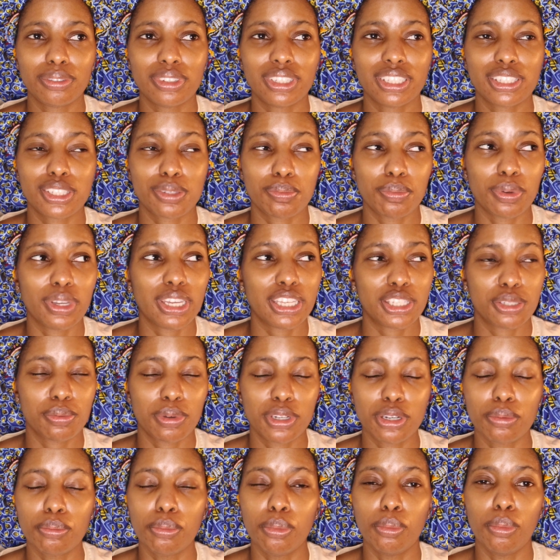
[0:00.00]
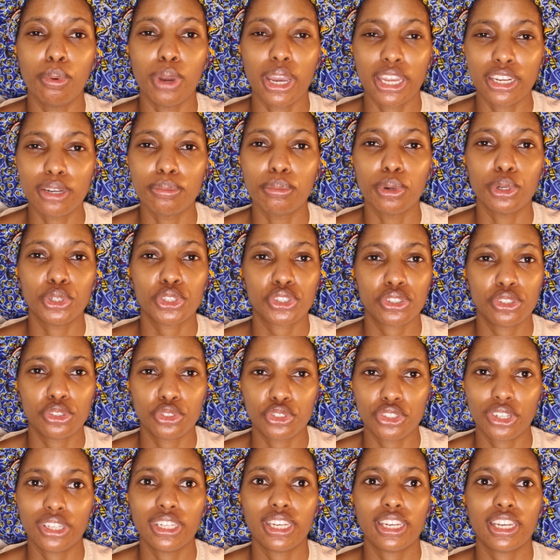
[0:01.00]
it's been an emotional
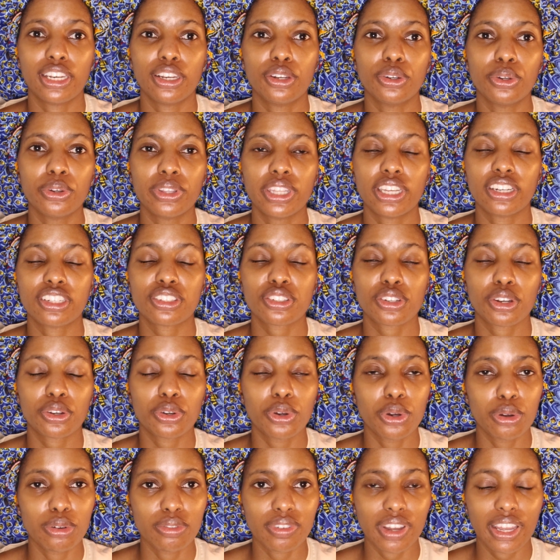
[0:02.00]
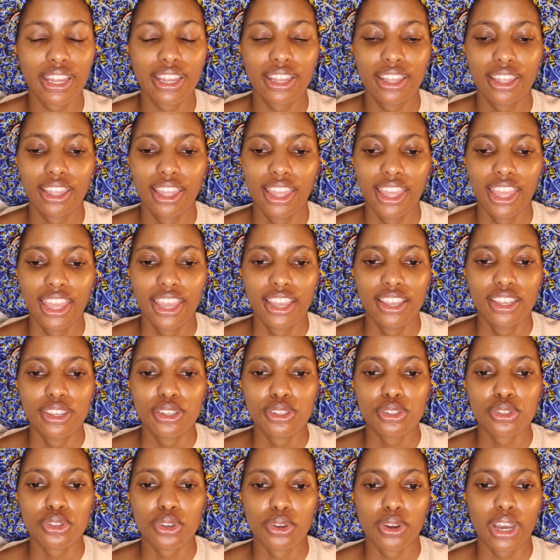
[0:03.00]
journey, and I know that it's not over.
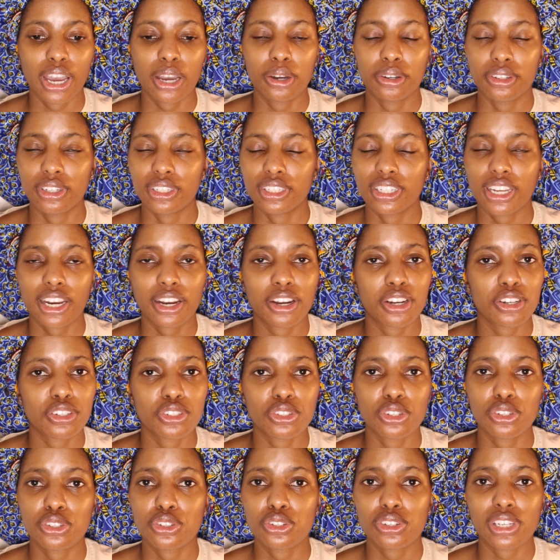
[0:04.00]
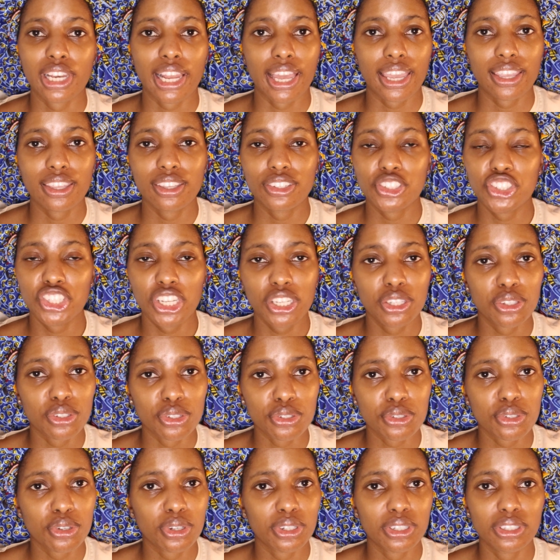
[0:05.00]
So I would encourage you to like check your
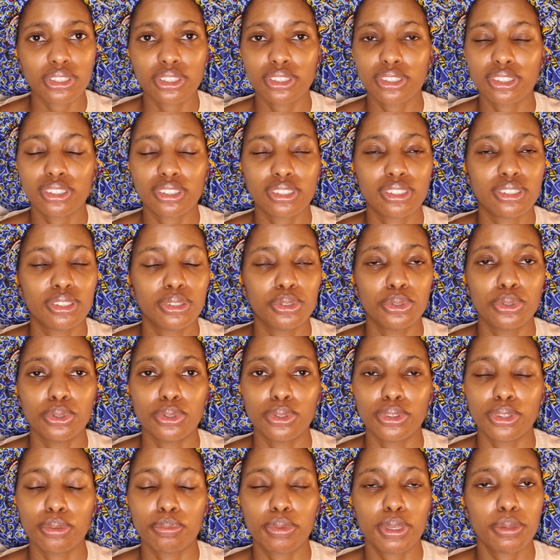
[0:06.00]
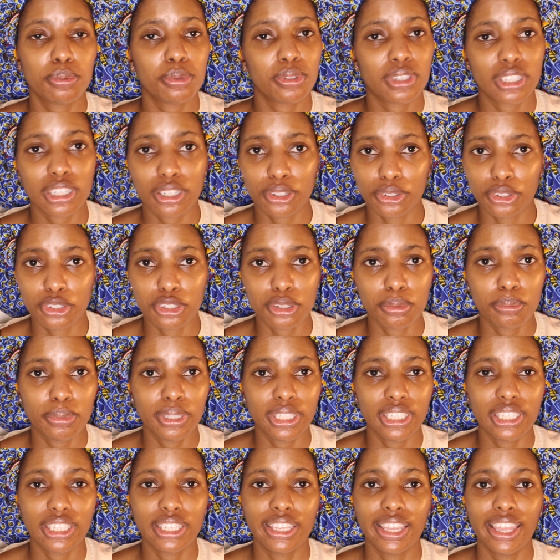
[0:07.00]
circle, the people that are going to
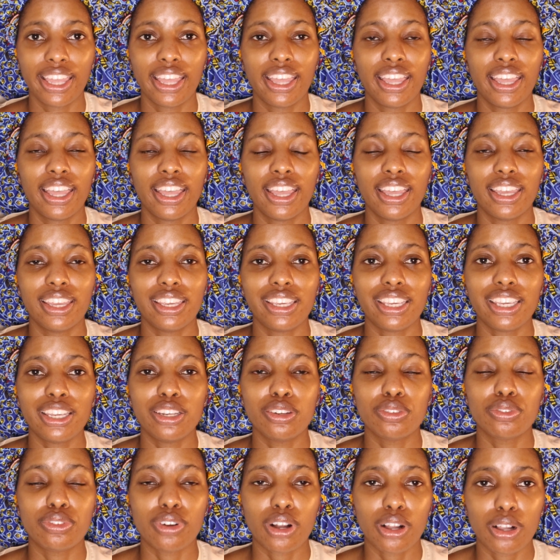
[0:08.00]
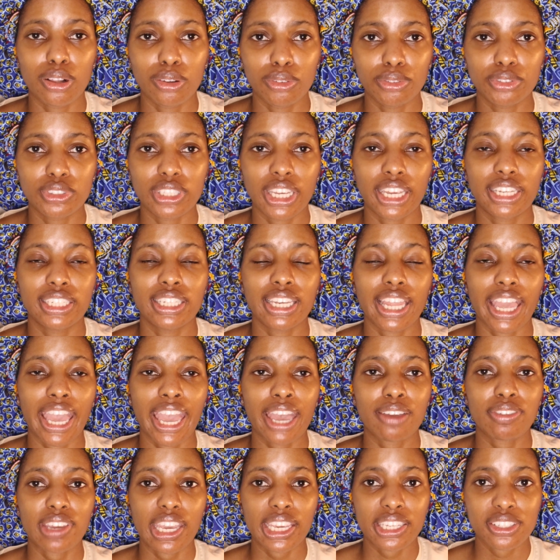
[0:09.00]
be involved and
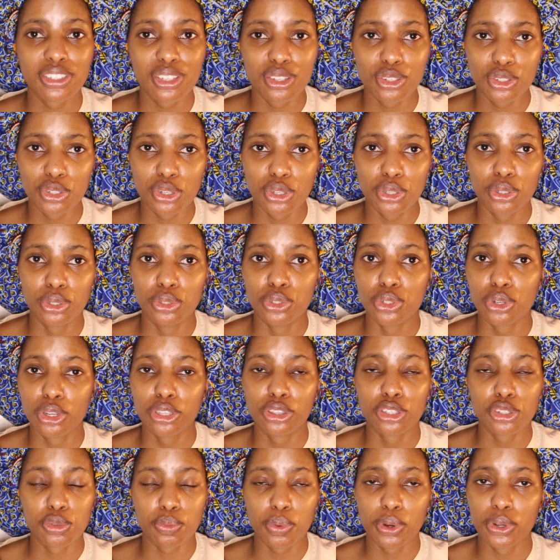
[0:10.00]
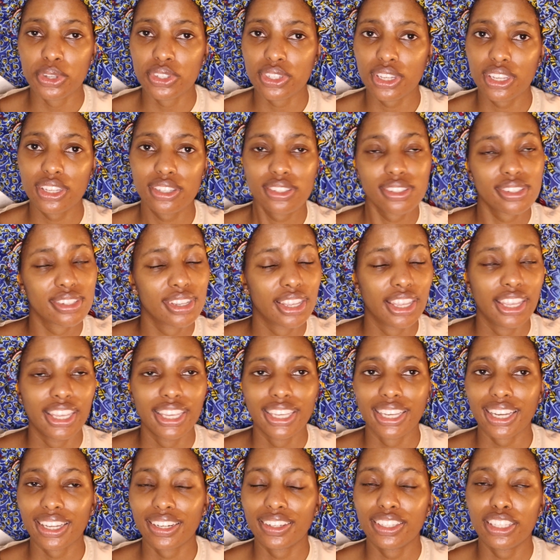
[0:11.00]
have access to you during this process.
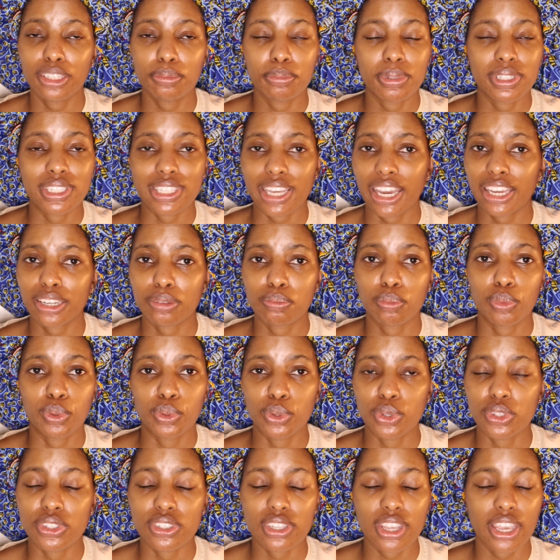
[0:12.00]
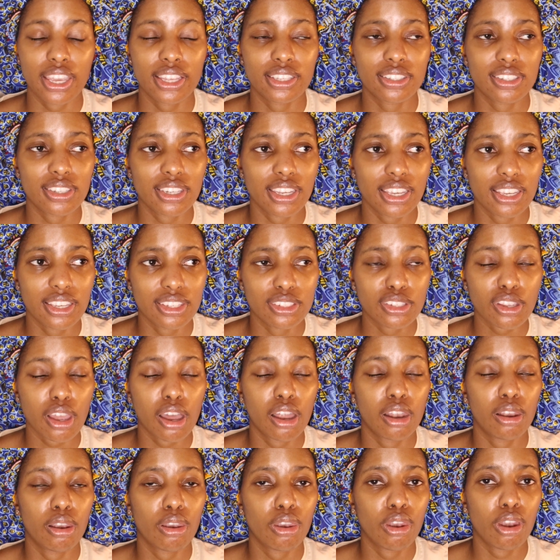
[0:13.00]
Got to keep it tight because it is
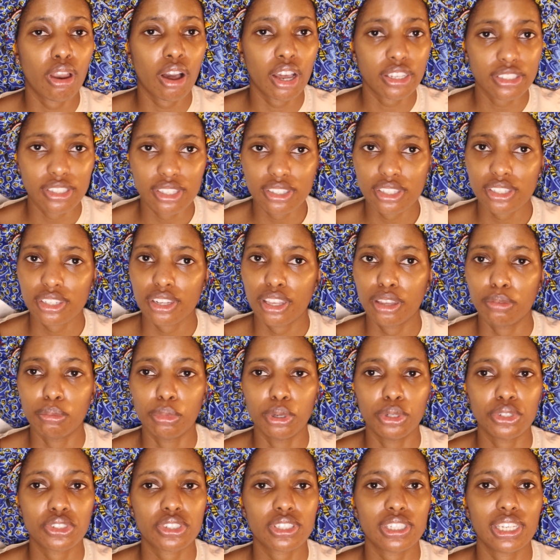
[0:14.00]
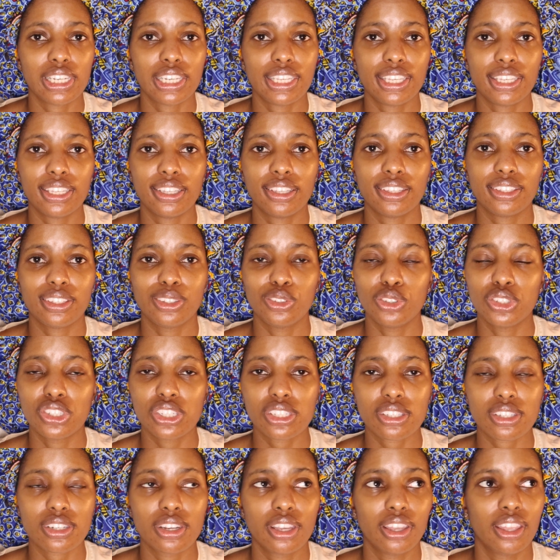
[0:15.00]
a lot emotionally. You
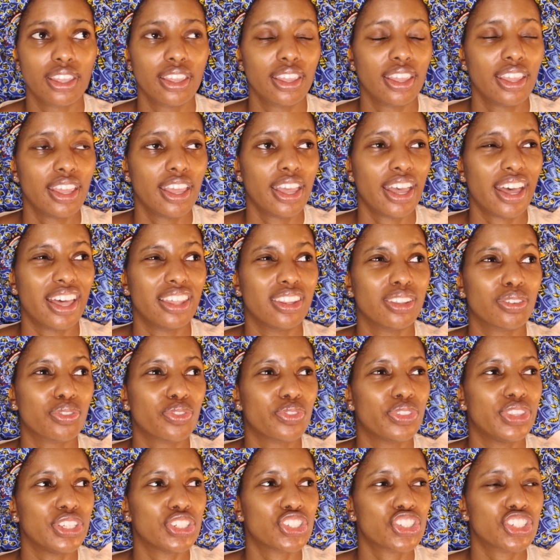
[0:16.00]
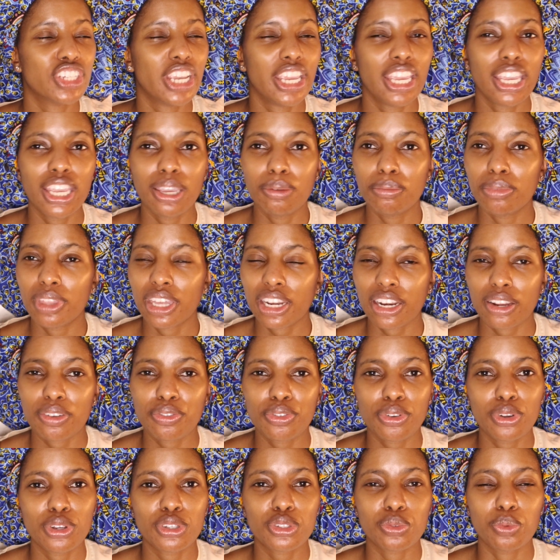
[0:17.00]
just, the shame that I
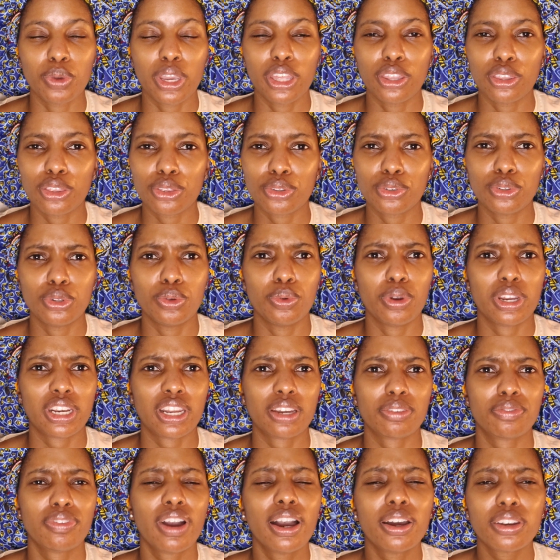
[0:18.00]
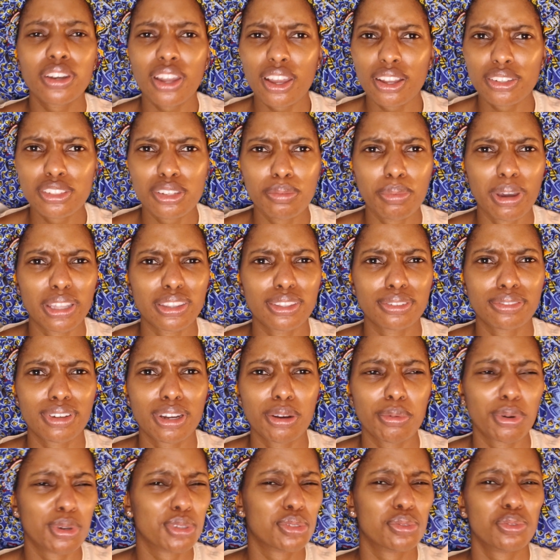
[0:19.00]
first went through when I found out about the
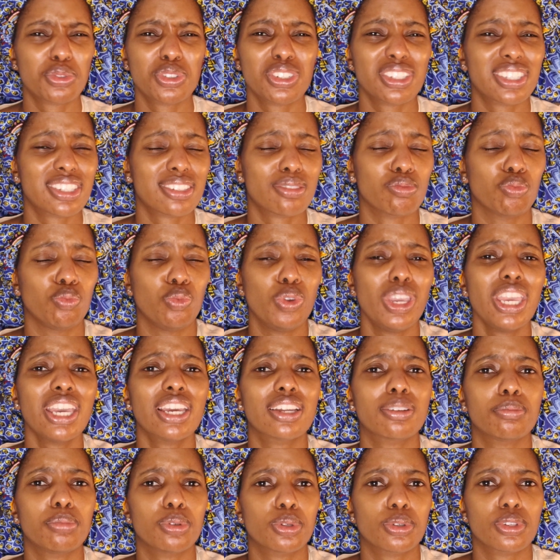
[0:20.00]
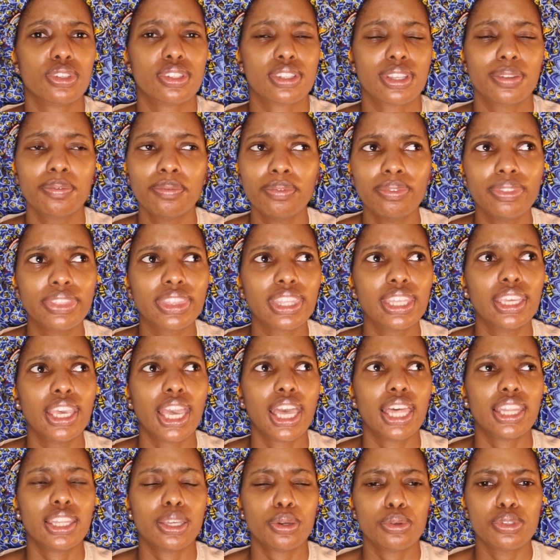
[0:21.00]
fibroids, which is weird because
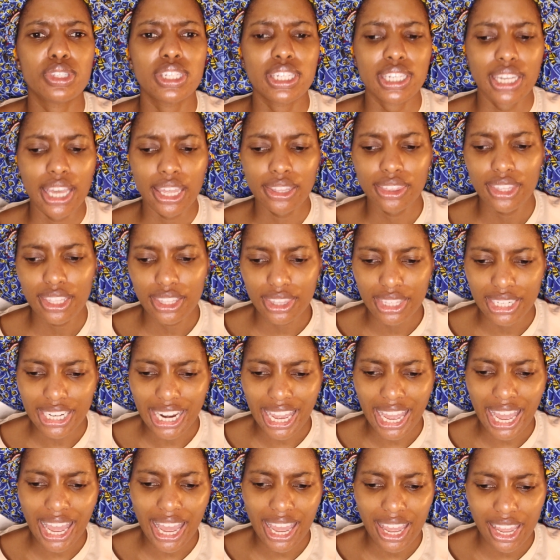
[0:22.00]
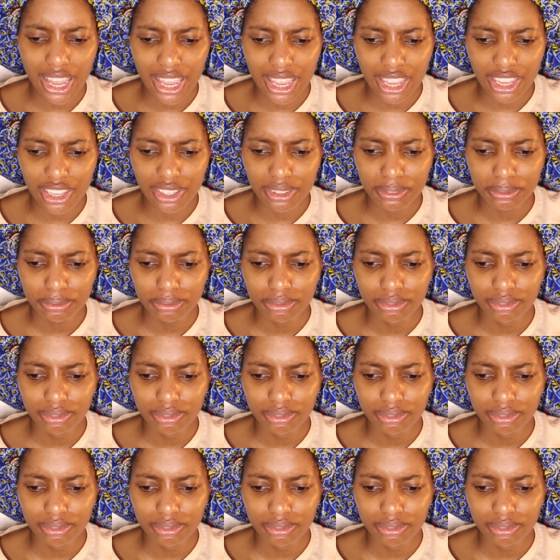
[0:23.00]
there was nothing that I